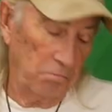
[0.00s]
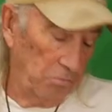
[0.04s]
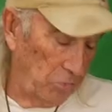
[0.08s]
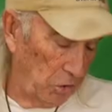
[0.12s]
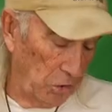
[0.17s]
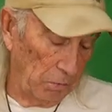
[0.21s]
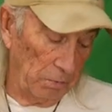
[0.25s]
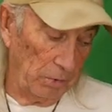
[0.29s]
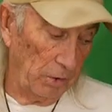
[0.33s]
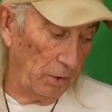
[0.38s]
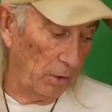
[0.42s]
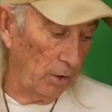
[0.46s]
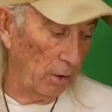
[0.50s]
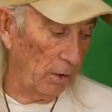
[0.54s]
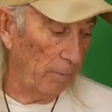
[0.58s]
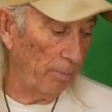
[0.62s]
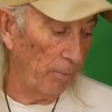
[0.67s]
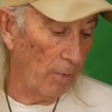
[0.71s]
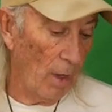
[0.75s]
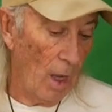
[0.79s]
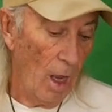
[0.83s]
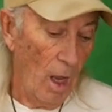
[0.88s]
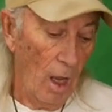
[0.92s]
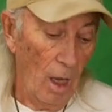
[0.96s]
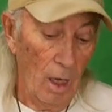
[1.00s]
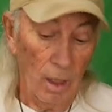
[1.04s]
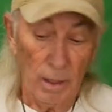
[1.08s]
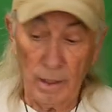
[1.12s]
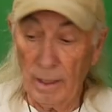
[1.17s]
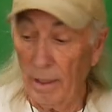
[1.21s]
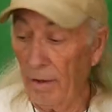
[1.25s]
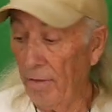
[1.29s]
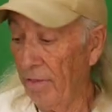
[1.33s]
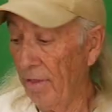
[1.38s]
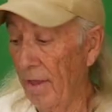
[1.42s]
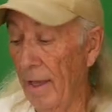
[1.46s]
should be good.
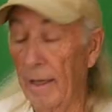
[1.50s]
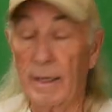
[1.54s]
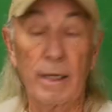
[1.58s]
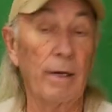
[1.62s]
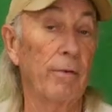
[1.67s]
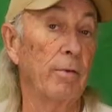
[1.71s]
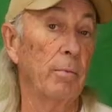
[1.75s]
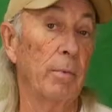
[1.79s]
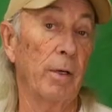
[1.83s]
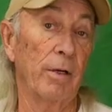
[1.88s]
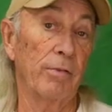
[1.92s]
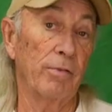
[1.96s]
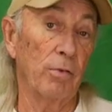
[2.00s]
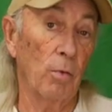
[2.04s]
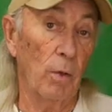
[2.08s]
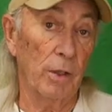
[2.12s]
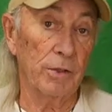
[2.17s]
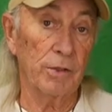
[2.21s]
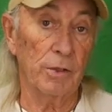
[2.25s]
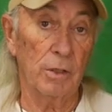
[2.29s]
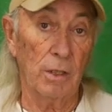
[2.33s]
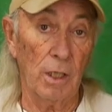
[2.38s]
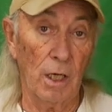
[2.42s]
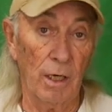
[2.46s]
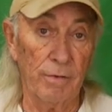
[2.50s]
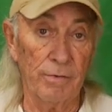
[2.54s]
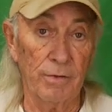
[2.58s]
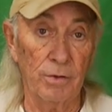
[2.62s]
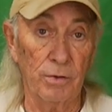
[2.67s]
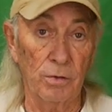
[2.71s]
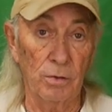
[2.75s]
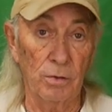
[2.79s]
Got to thank everybody for watching Coffee and